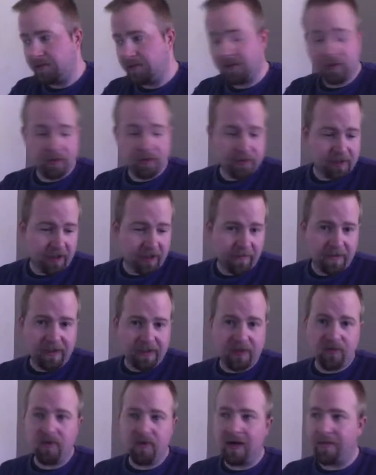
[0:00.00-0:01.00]
So there's going to be
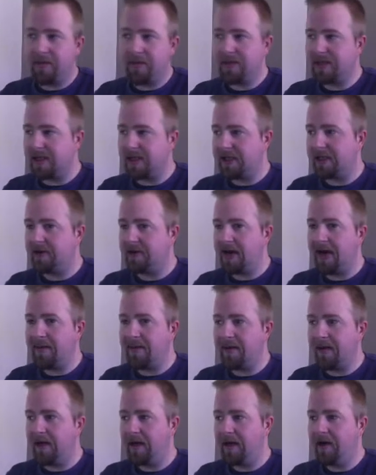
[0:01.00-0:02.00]
2 numbers that you grab
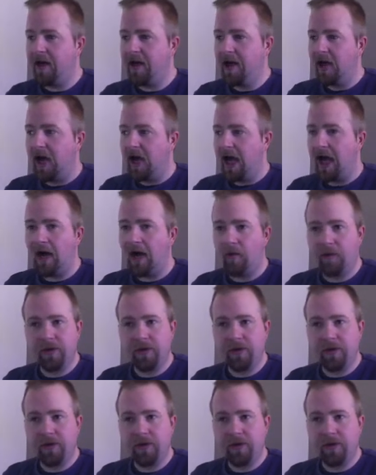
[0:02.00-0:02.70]
in there, real